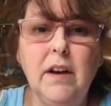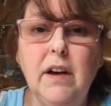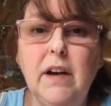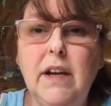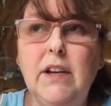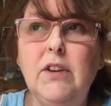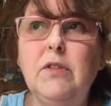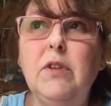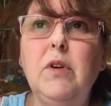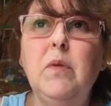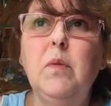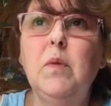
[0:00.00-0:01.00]
Uh, I don't
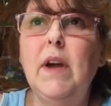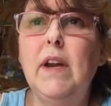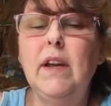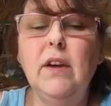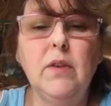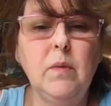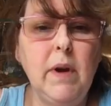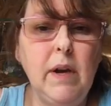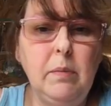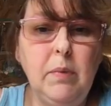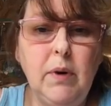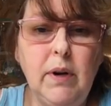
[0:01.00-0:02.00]
know any other way
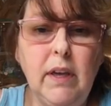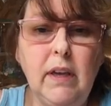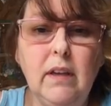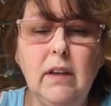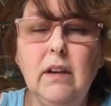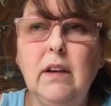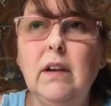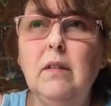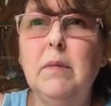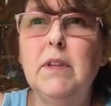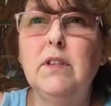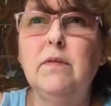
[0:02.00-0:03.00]
to put it.
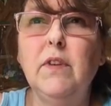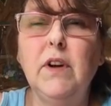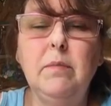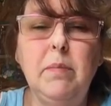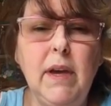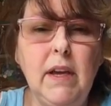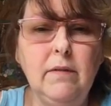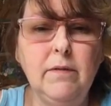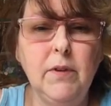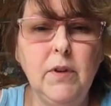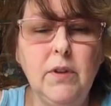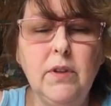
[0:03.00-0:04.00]
Um, it's very
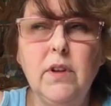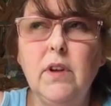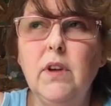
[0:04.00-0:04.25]
painful.